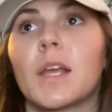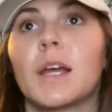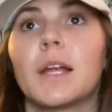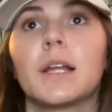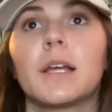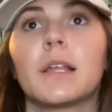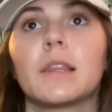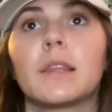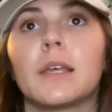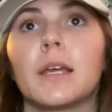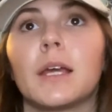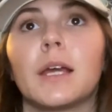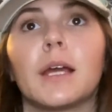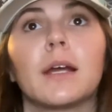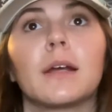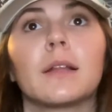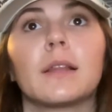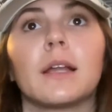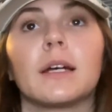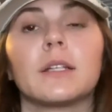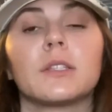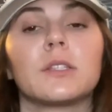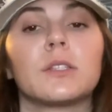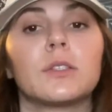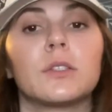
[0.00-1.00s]
anything
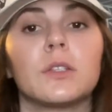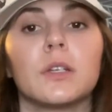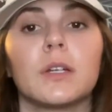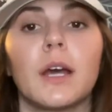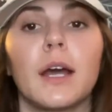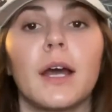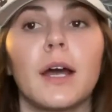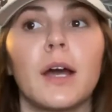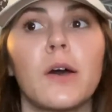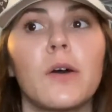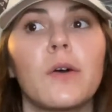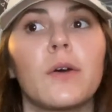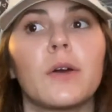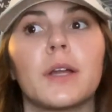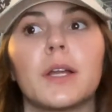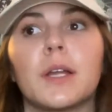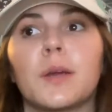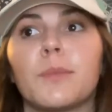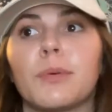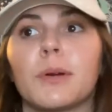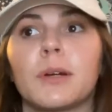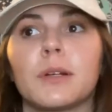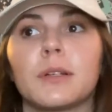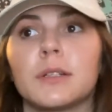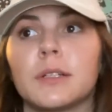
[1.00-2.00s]
that stood out,
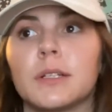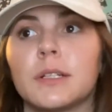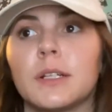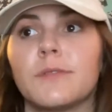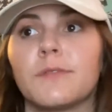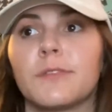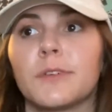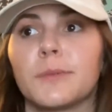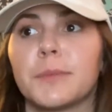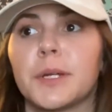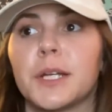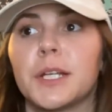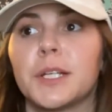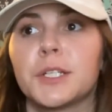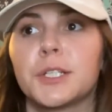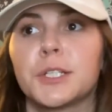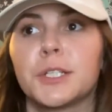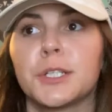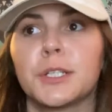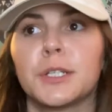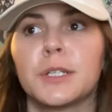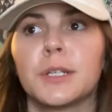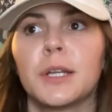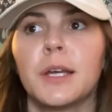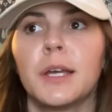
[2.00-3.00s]
any pertinent
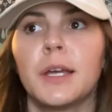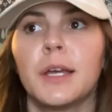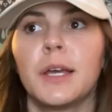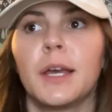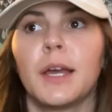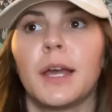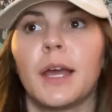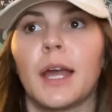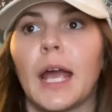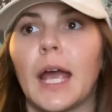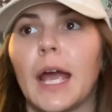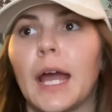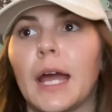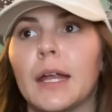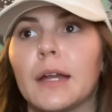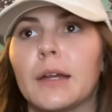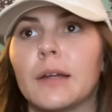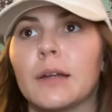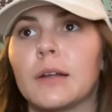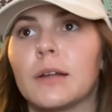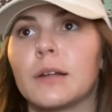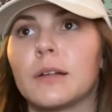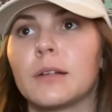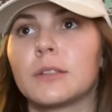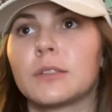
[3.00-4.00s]
information,
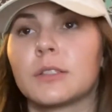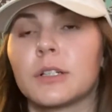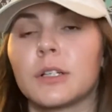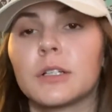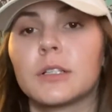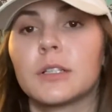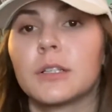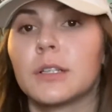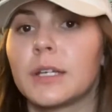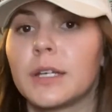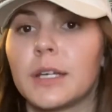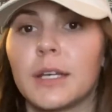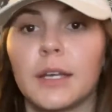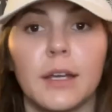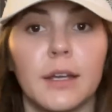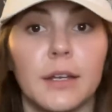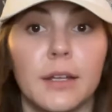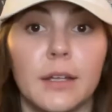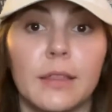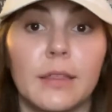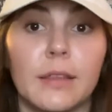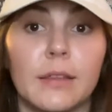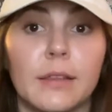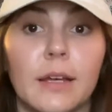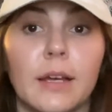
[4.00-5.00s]
and certainly
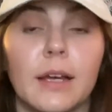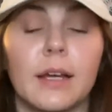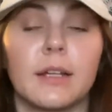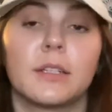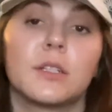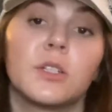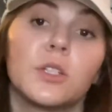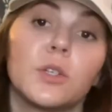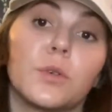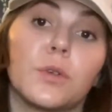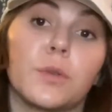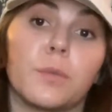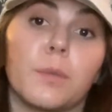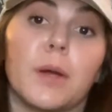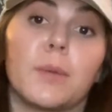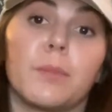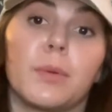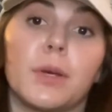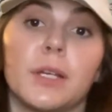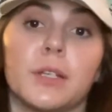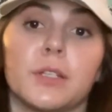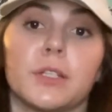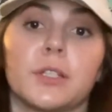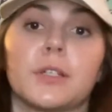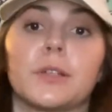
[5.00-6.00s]
anything that had to do with my
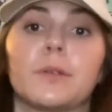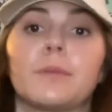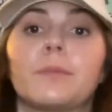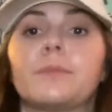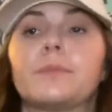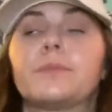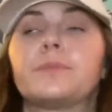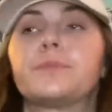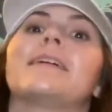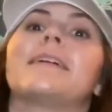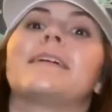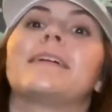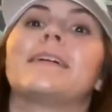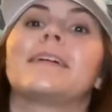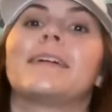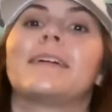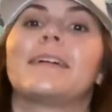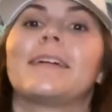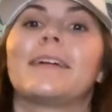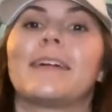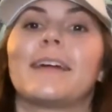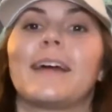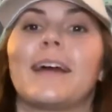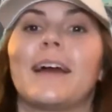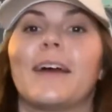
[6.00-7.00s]
patient.
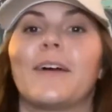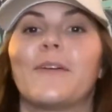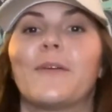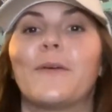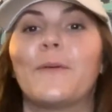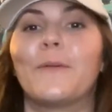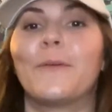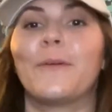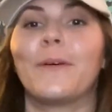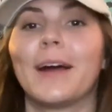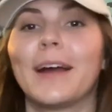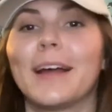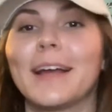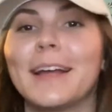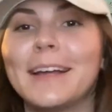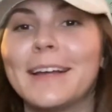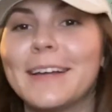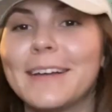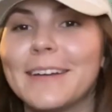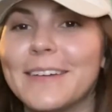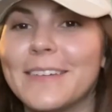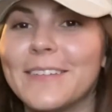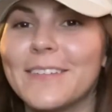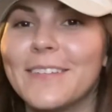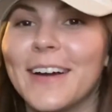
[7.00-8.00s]
Why
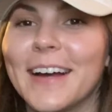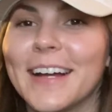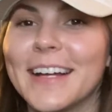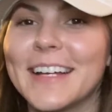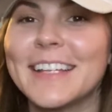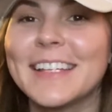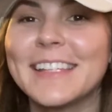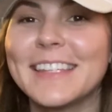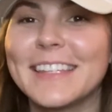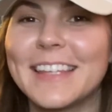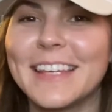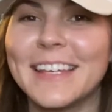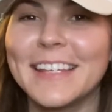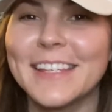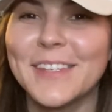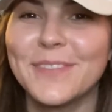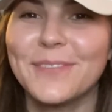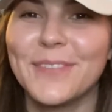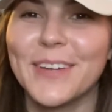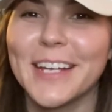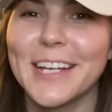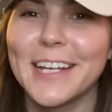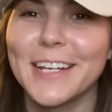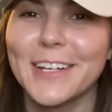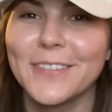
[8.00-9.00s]
is this
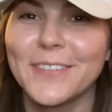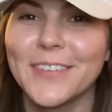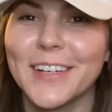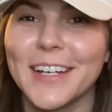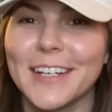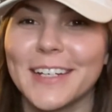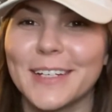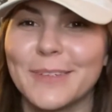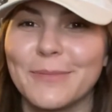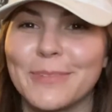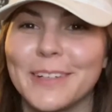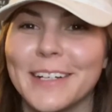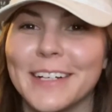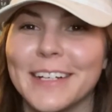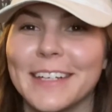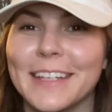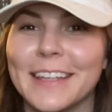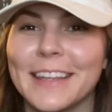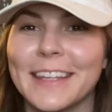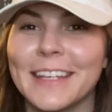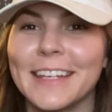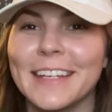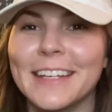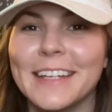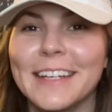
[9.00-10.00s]
making me out of breath?